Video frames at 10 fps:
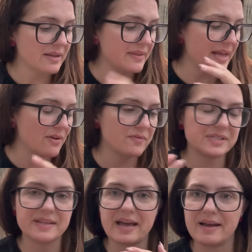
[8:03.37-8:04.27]
And then
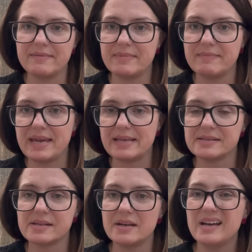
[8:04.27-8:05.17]
obviously that
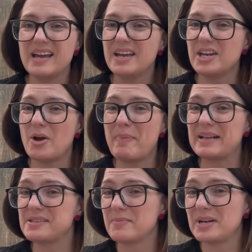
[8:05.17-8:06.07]
means that, you know, a
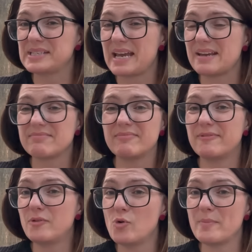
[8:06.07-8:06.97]
pattern that might take
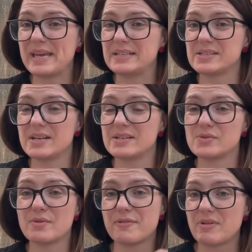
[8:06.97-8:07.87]
4 meters
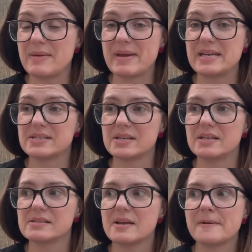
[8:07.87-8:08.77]
or 3
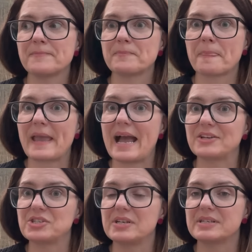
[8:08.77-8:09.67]
meters, it
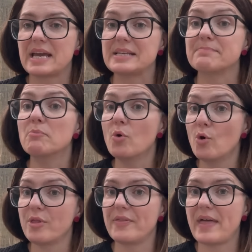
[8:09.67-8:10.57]
actually takes
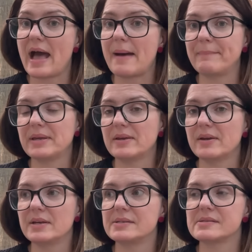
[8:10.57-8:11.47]
more than that
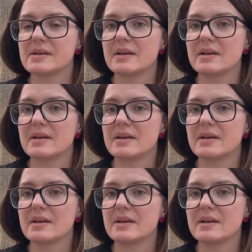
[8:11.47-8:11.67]
because